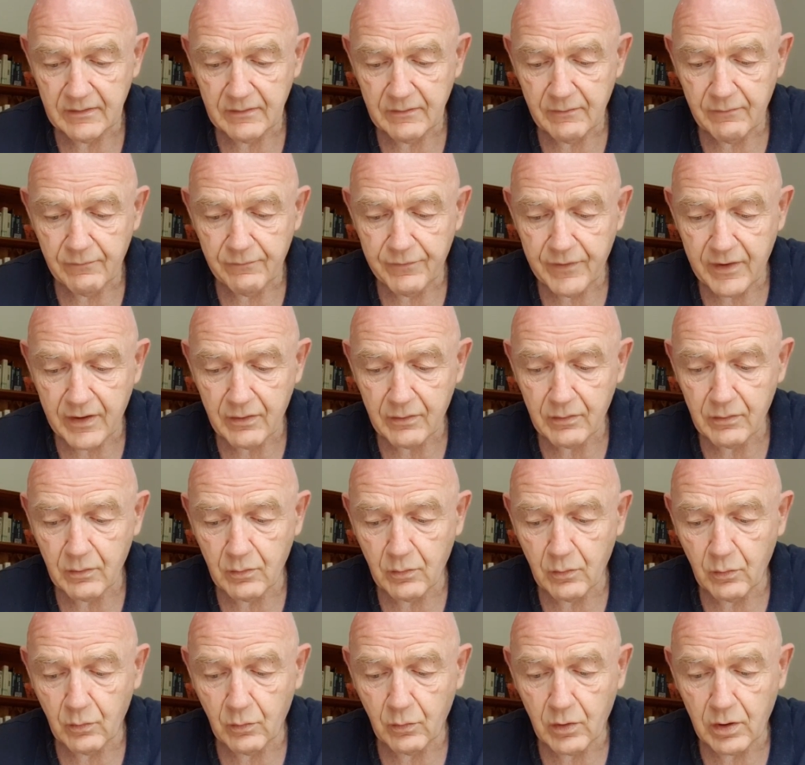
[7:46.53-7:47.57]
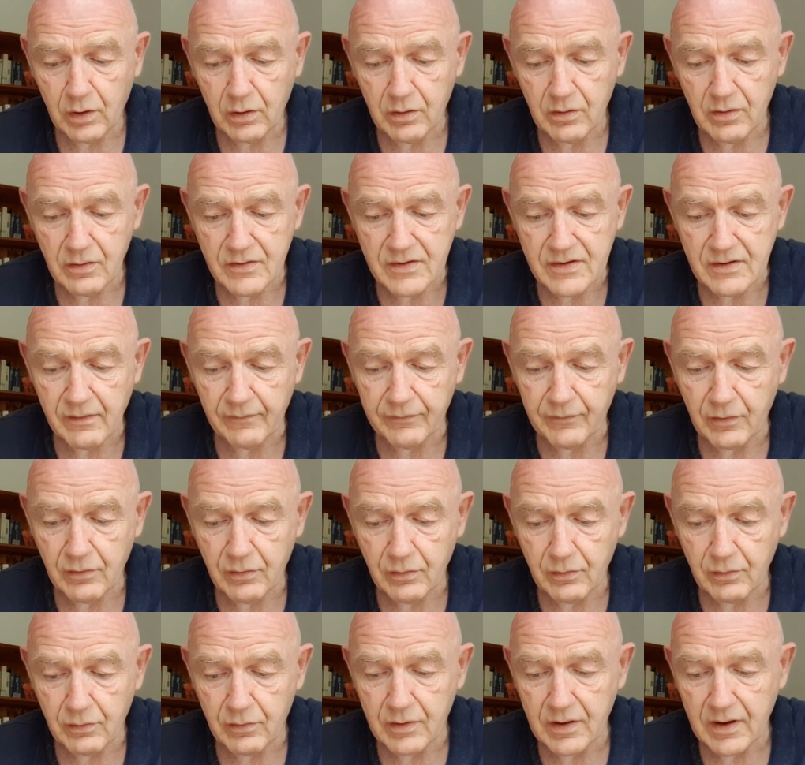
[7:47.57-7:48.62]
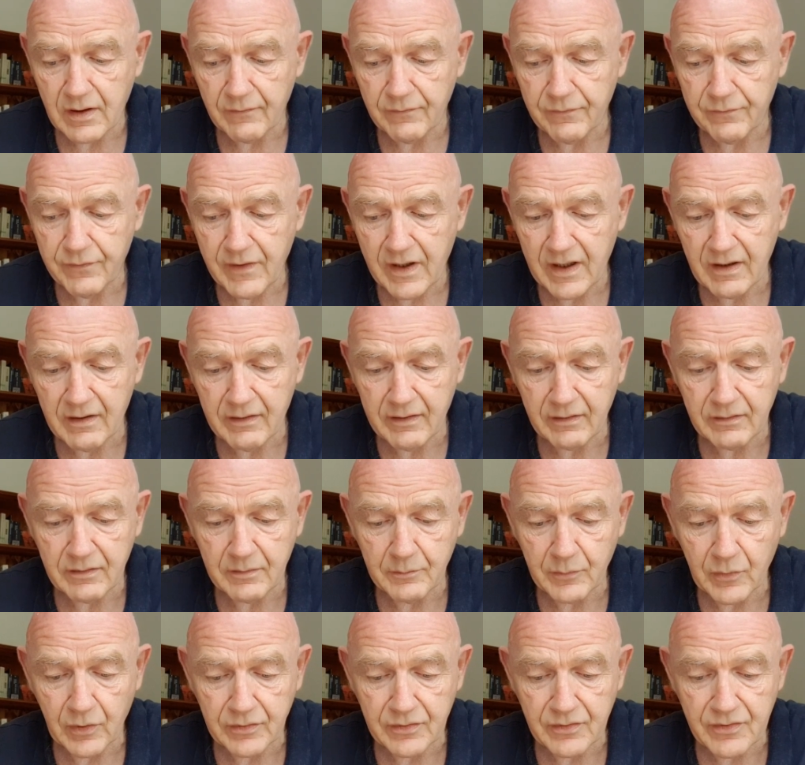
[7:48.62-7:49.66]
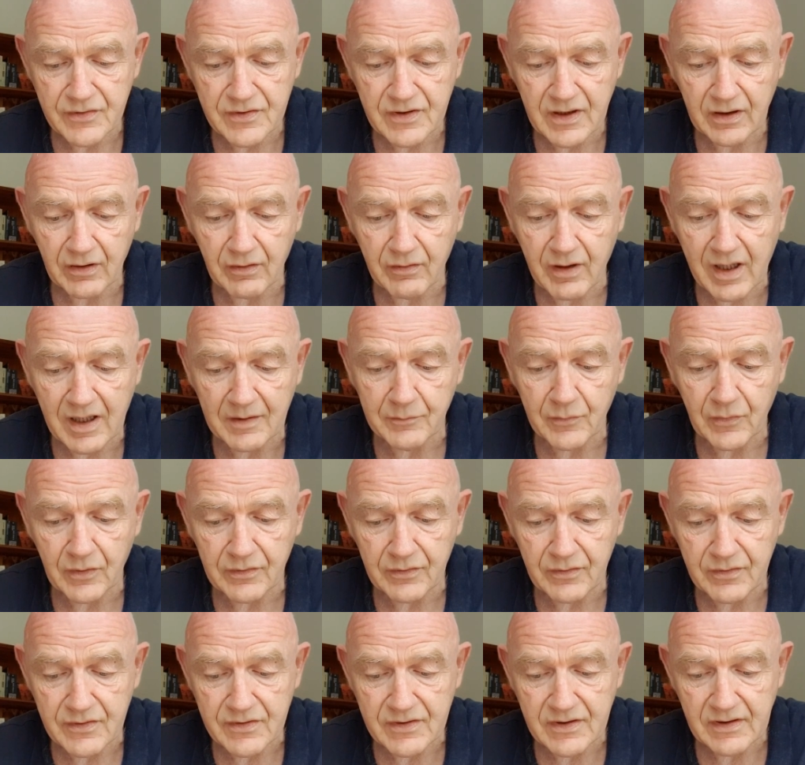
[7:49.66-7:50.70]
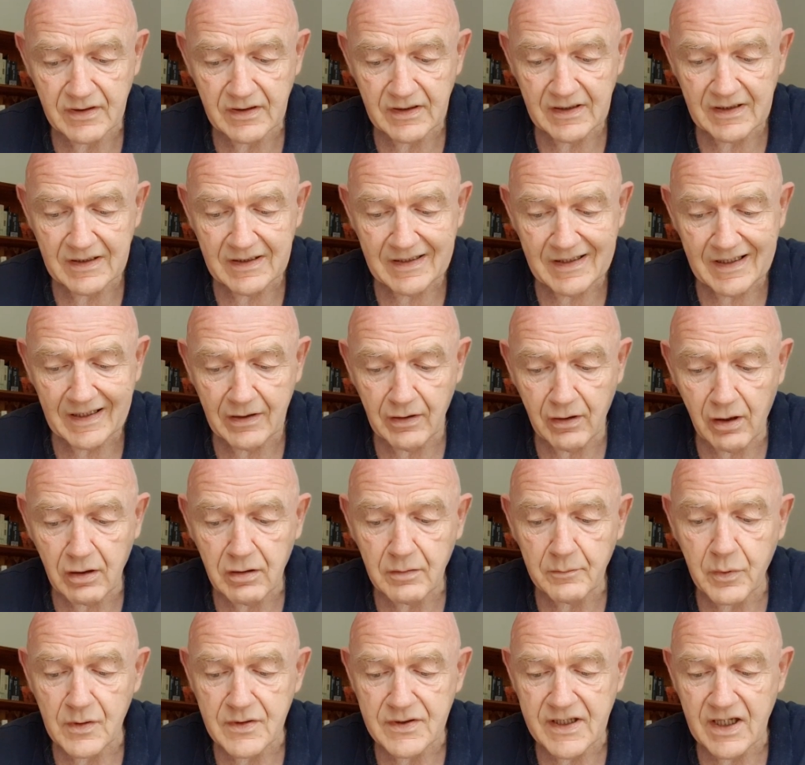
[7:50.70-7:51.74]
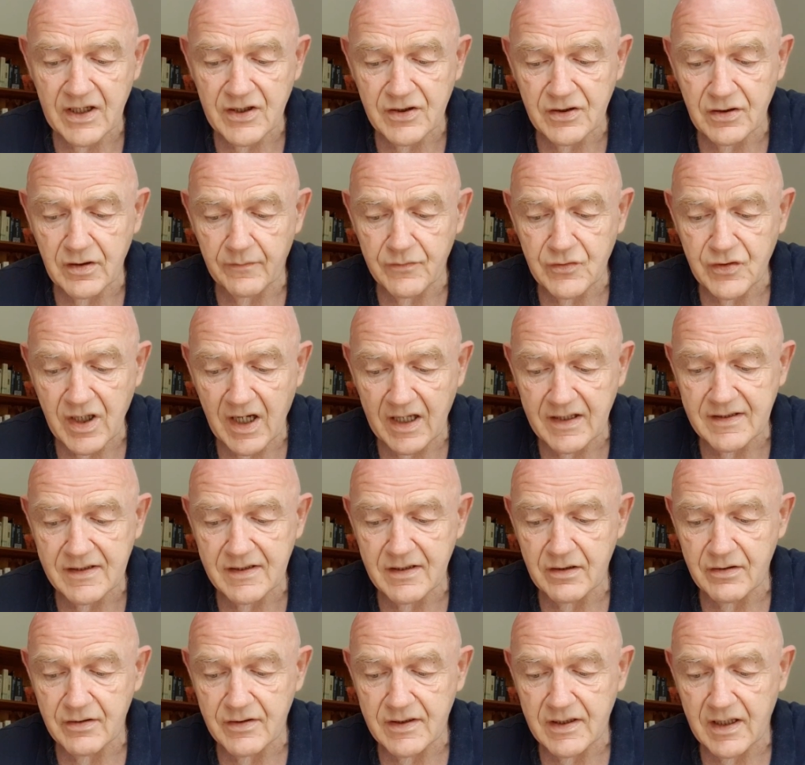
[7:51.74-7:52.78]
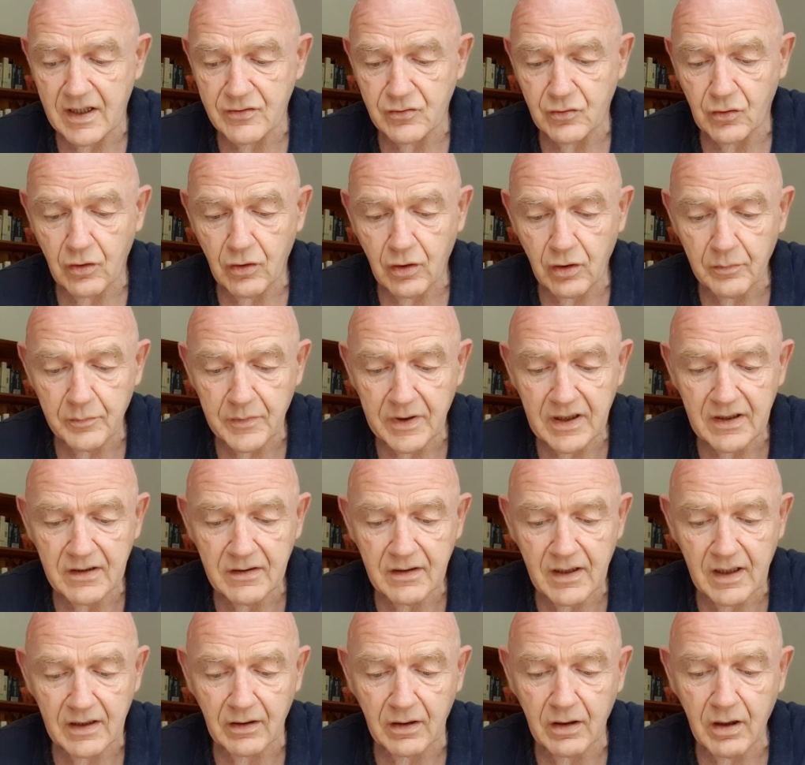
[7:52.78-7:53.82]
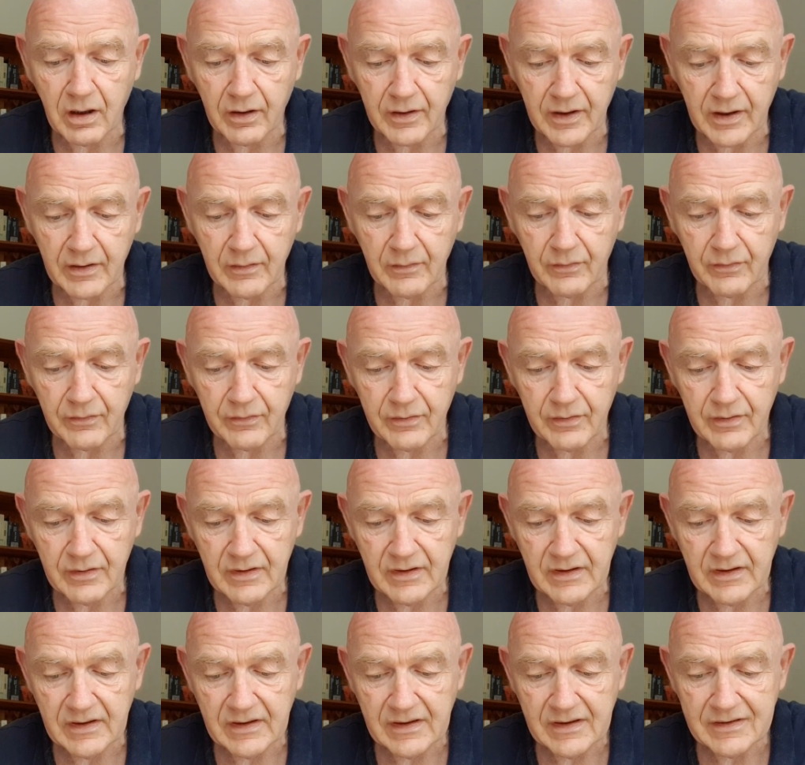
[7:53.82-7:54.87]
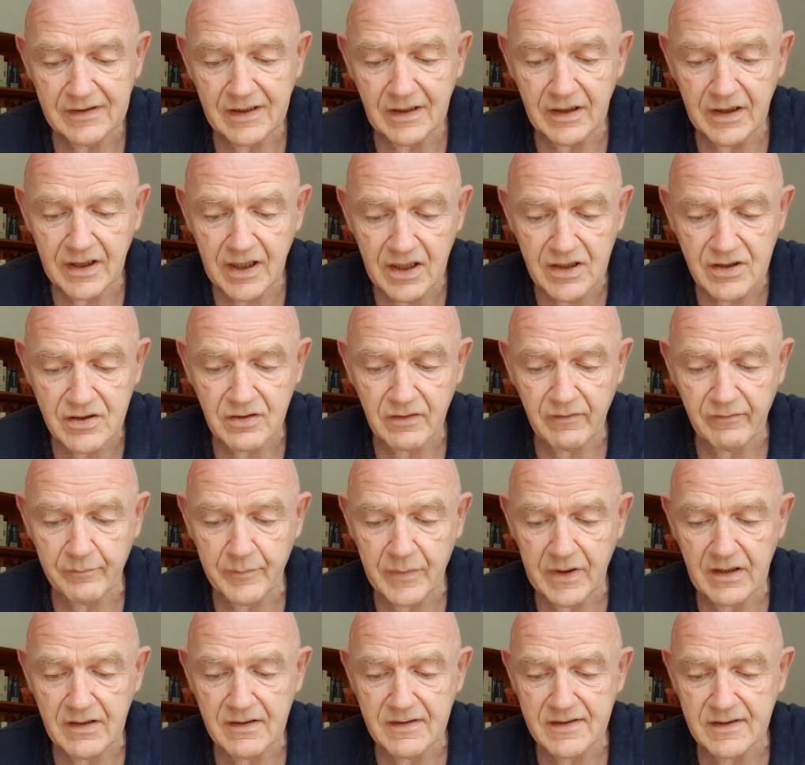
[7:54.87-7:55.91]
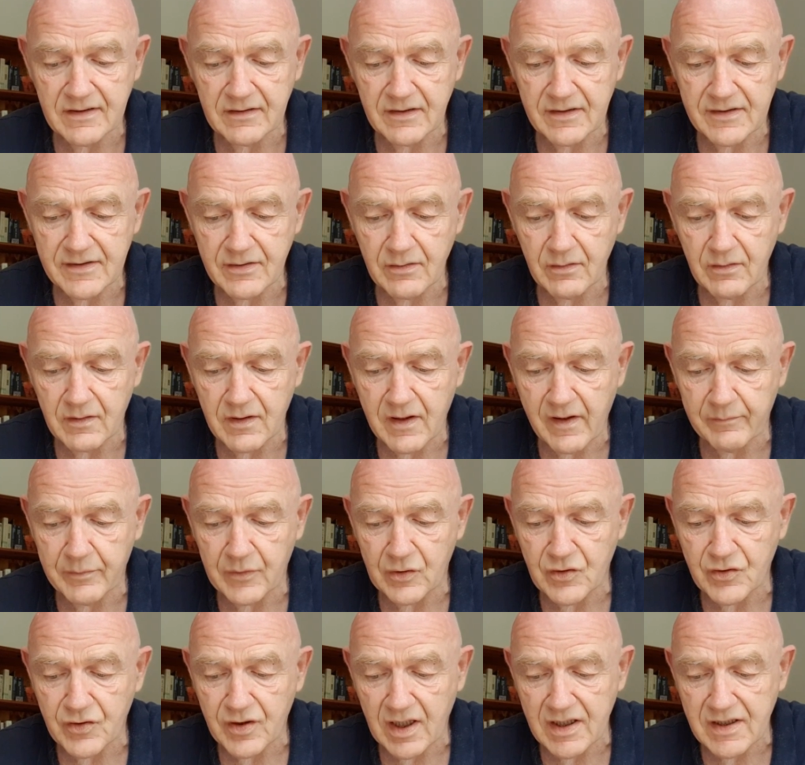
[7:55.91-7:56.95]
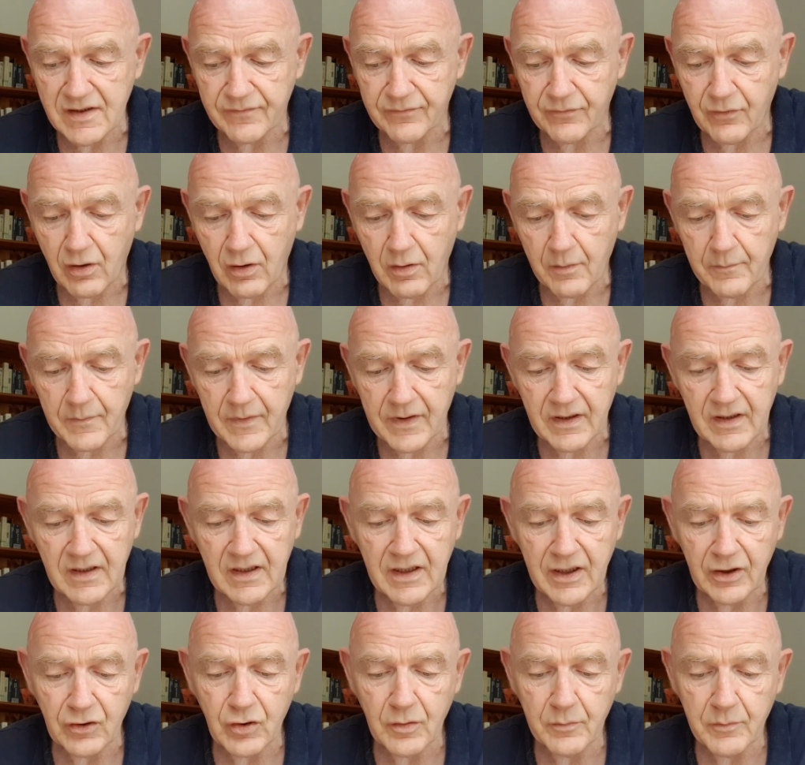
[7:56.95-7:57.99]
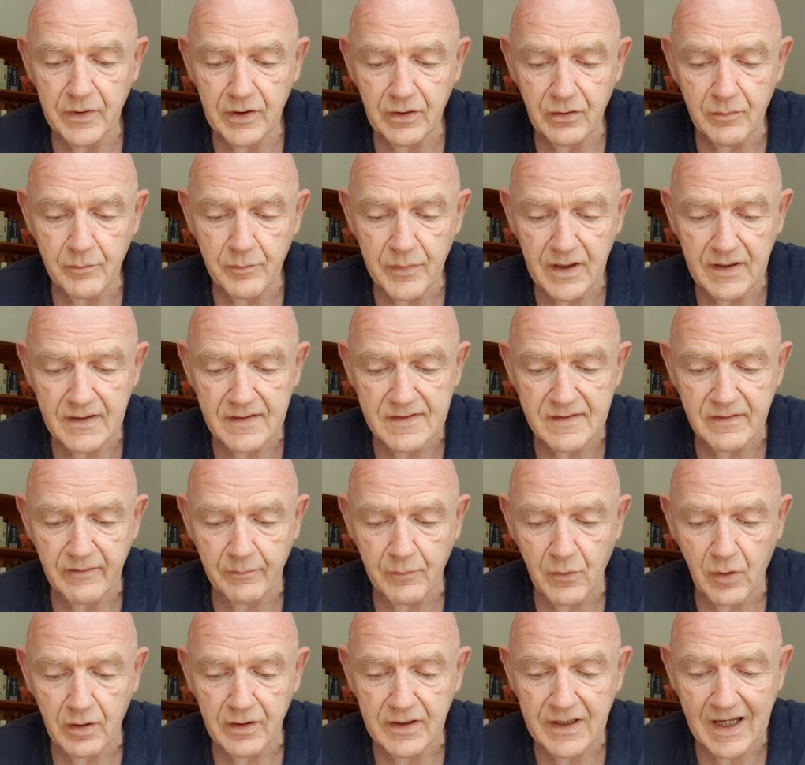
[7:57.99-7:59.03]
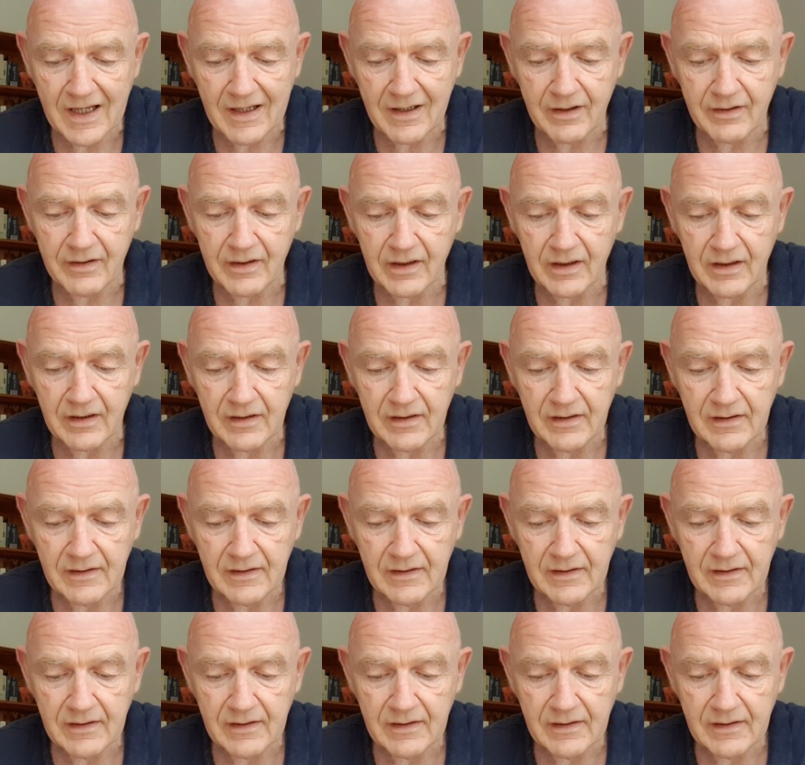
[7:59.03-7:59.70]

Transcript: Fair wards of court have faded into mothers and grandmothers. A long procession of chancellors has come in and gone out. The legion of bills in the suit have been transformed into mere bills of mortality.